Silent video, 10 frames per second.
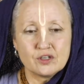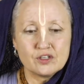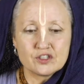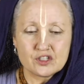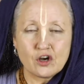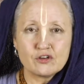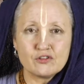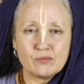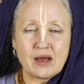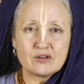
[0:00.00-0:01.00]
start
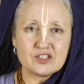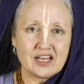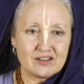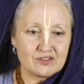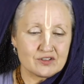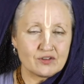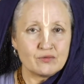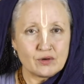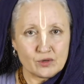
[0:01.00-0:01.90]
from ourselves, from where